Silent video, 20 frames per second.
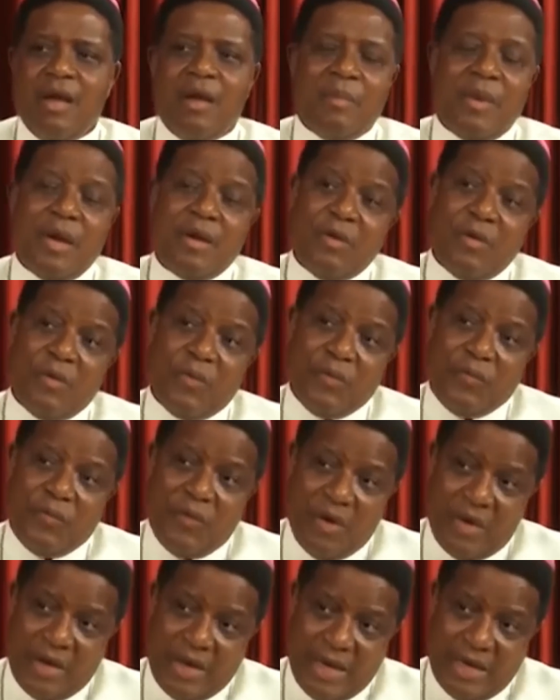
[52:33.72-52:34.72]
But you
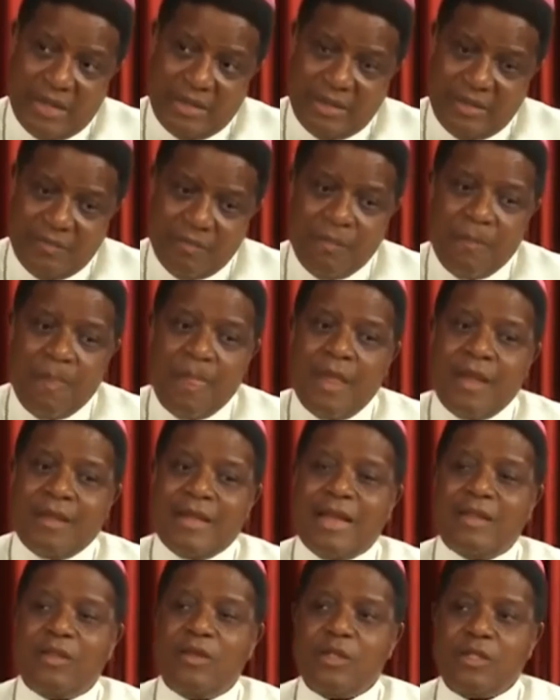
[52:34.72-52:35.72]
forget
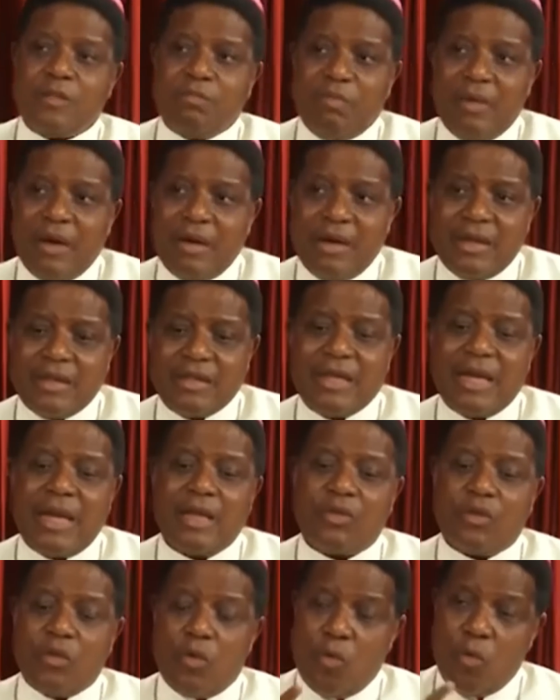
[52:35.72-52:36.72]
that those parents
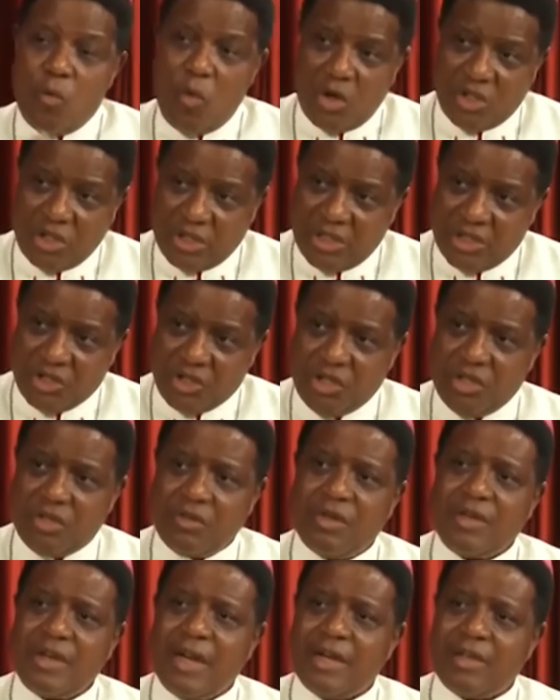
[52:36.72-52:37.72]
had to wash the
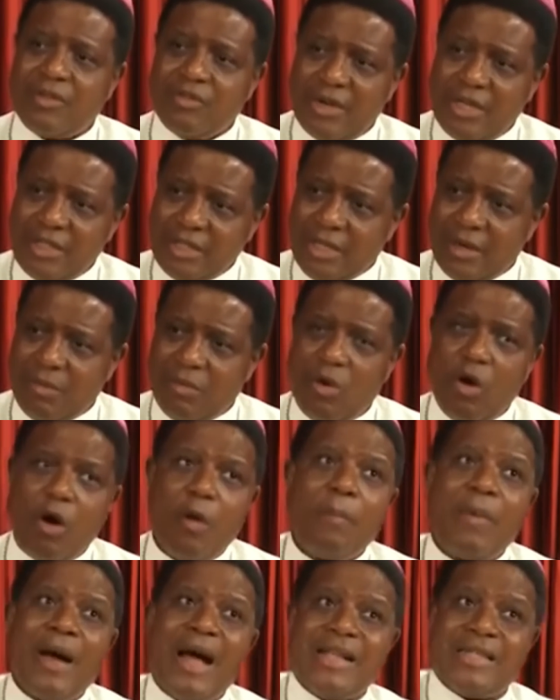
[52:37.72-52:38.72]
children and dress them
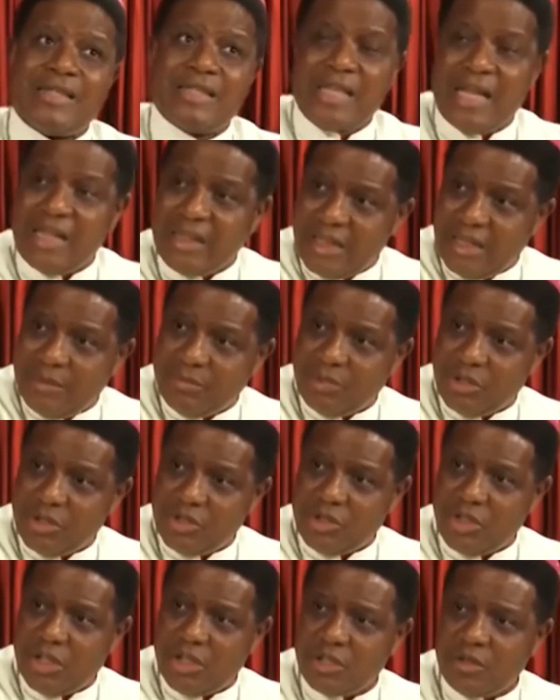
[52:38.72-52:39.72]
up and send them to
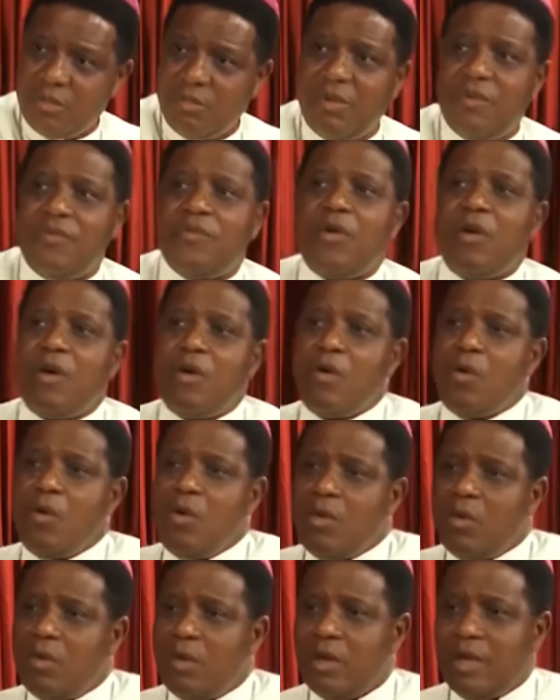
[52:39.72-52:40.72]
church before
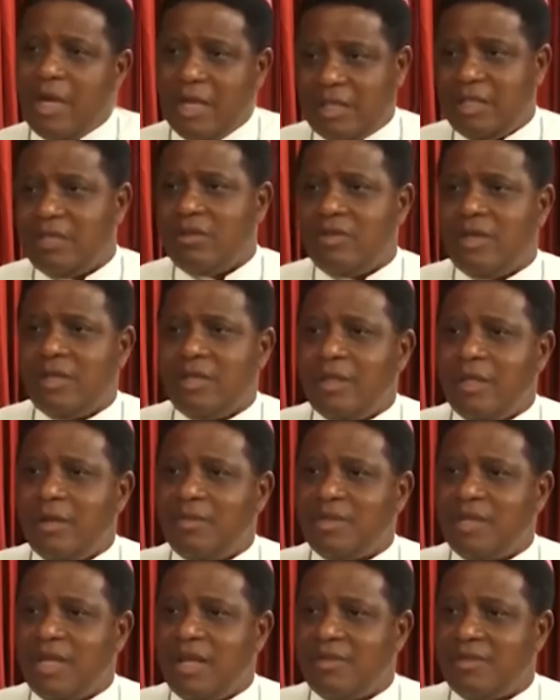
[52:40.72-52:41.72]
getting ready
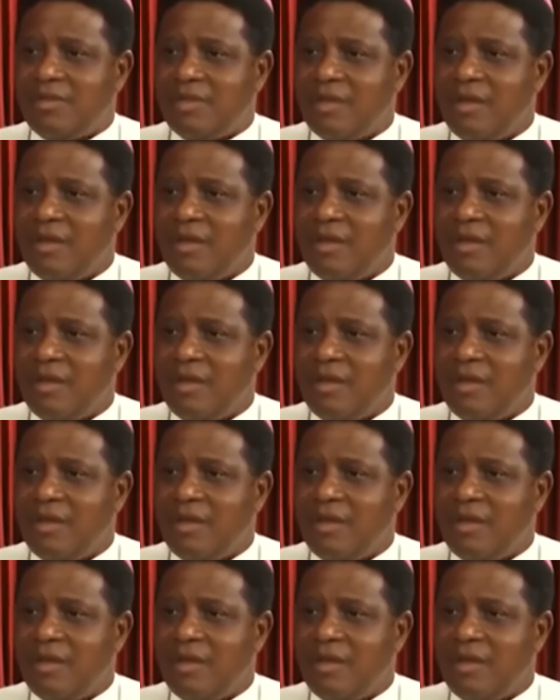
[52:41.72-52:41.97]
themselves.